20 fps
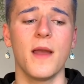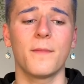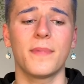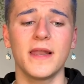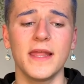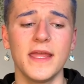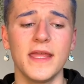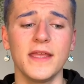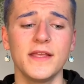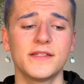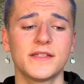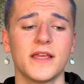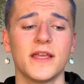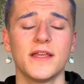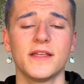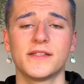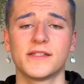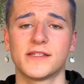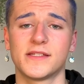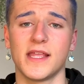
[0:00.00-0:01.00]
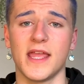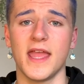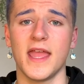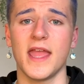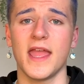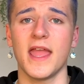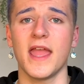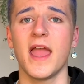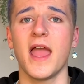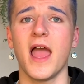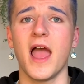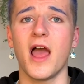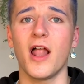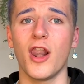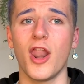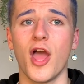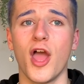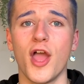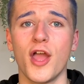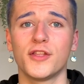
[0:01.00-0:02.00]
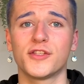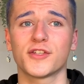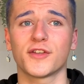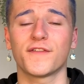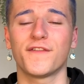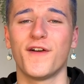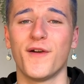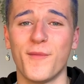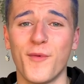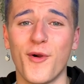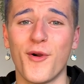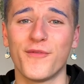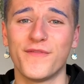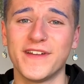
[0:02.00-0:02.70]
please stay alert for more